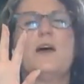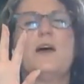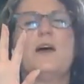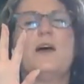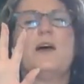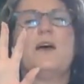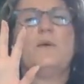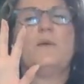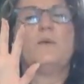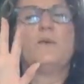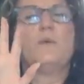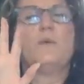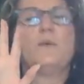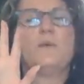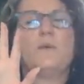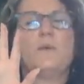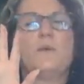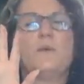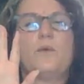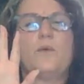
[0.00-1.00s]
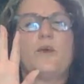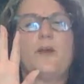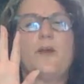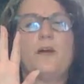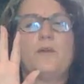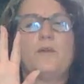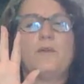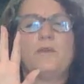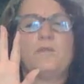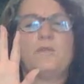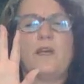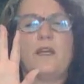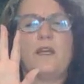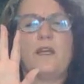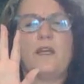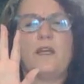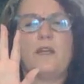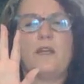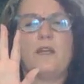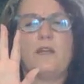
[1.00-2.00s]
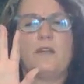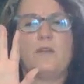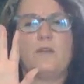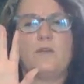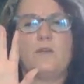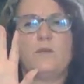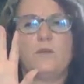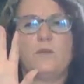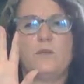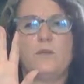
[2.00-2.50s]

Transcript: out through the crown of my head and